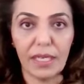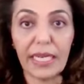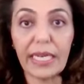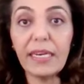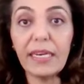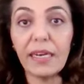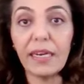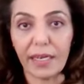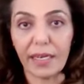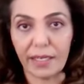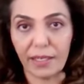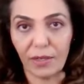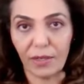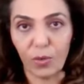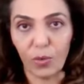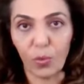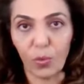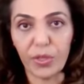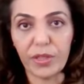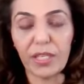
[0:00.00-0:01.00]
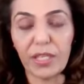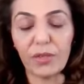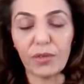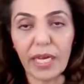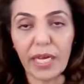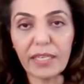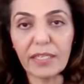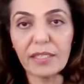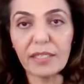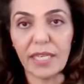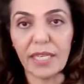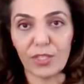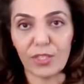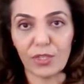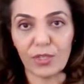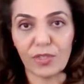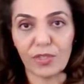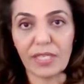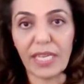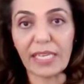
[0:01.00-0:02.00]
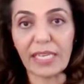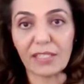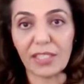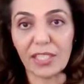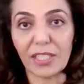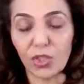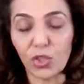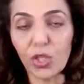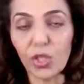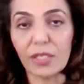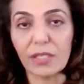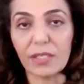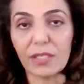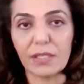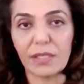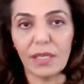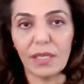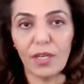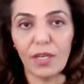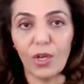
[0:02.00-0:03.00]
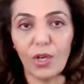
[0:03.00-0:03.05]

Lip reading: in line with the United Nations SDGs